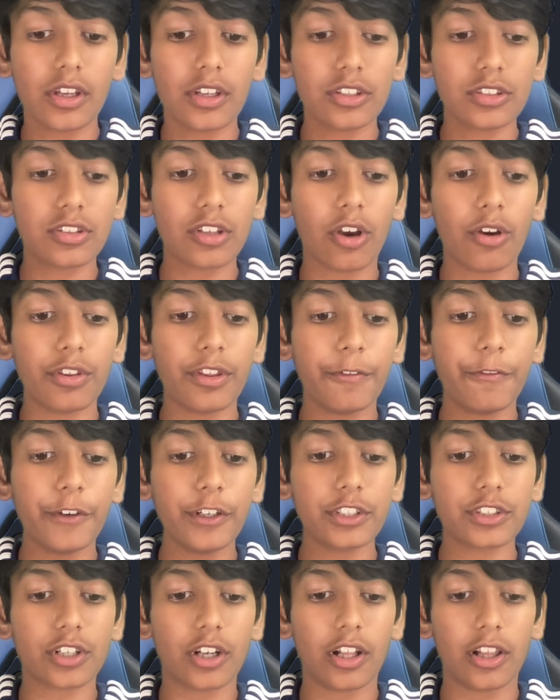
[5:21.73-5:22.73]
So the
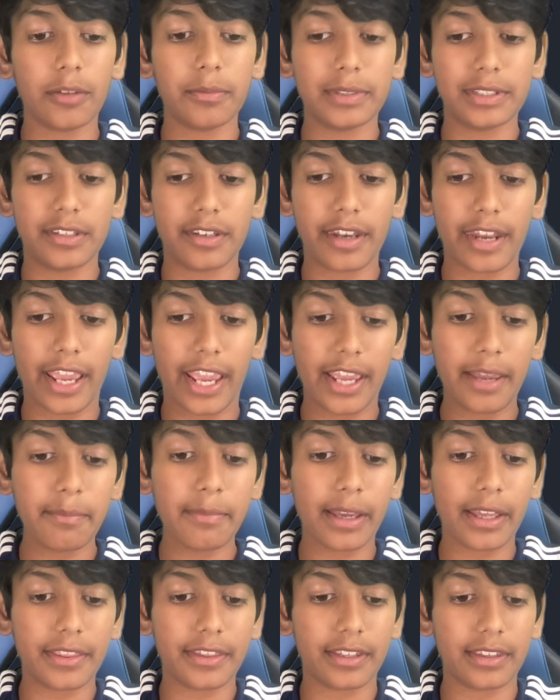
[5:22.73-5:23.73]
first column is name,
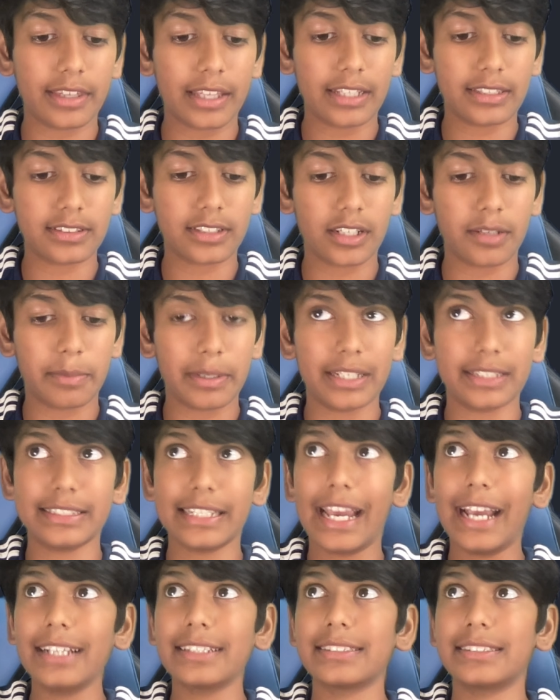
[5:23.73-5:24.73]
and then that's going to be a
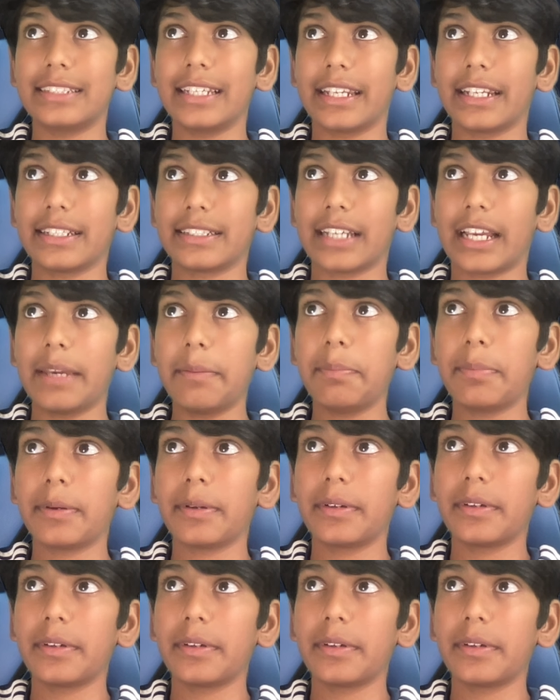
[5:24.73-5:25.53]
text data type.